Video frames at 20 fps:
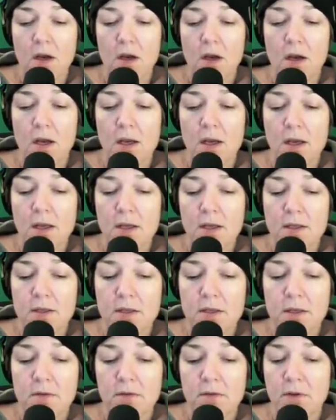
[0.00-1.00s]
I
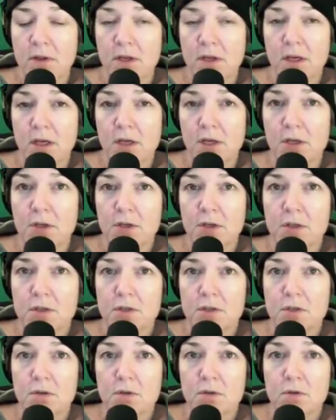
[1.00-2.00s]
did everything I
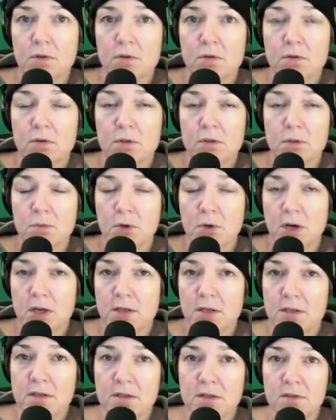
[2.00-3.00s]
could to
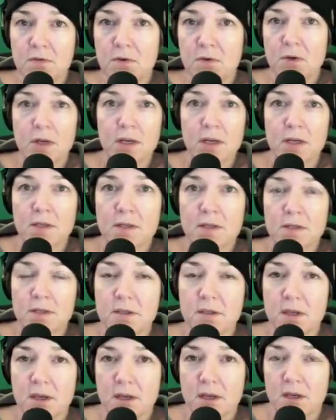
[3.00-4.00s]
suppress this voice,
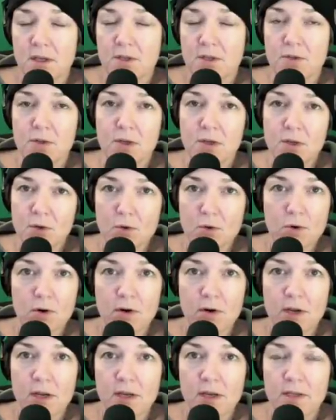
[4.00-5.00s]
to
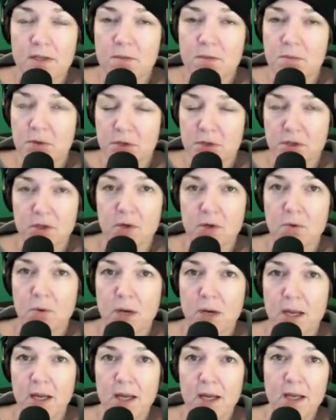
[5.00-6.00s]
ignore it, to push it
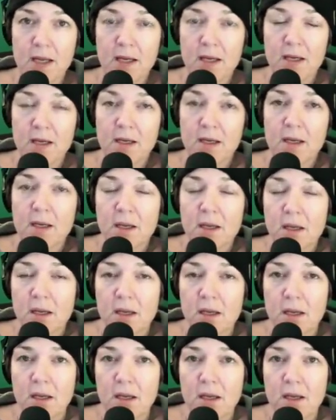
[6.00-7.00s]
away.
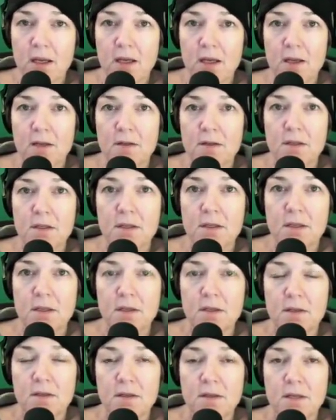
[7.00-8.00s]
And
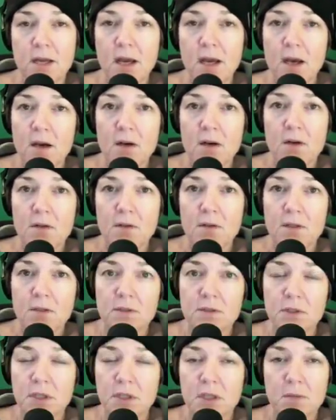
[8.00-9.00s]
now,
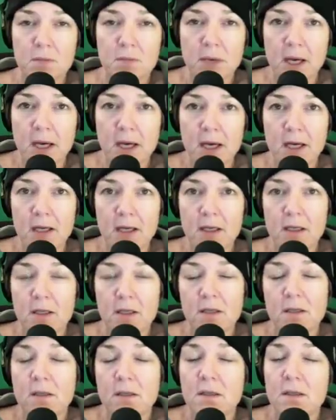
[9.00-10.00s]
looking back,
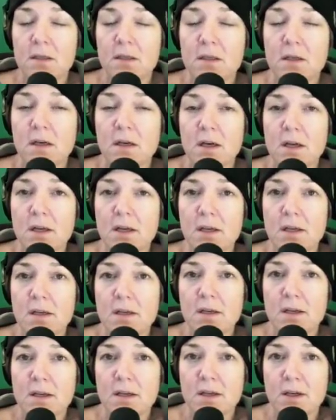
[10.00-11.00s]

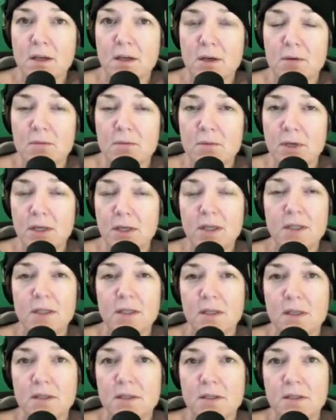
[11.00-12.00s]
I
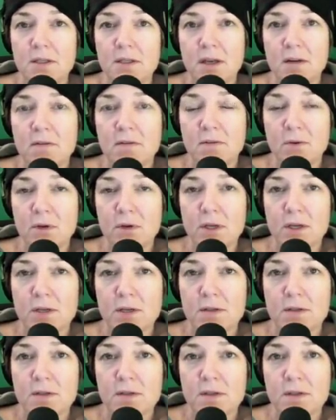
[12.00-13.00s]
recognize that
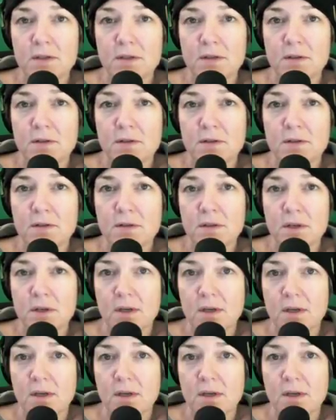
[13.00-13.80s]
voice is